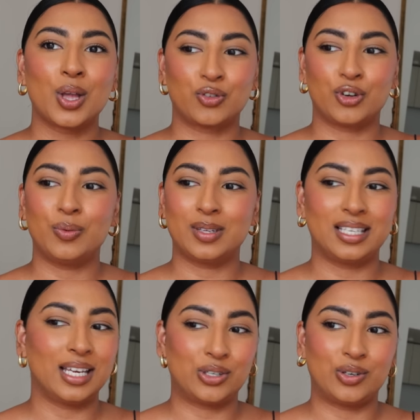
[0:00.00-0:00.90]
True was
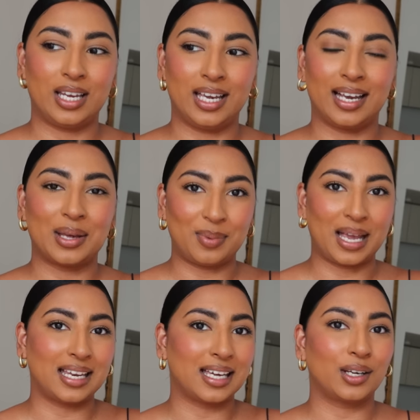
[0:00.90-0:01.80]
literally
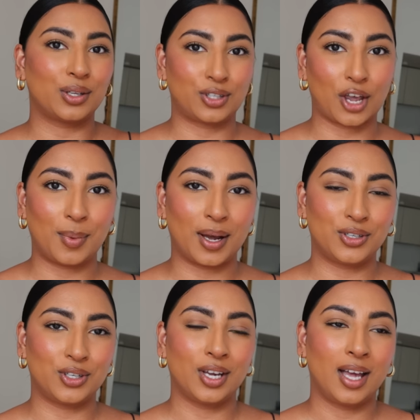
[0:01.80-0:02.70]
complaining so
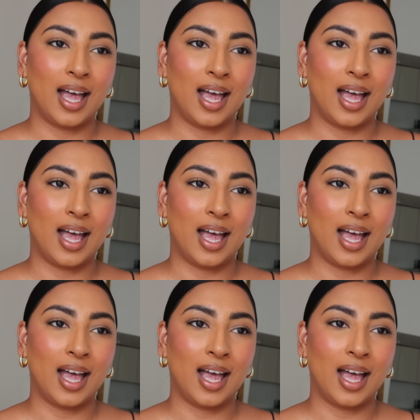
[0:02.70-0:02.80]
much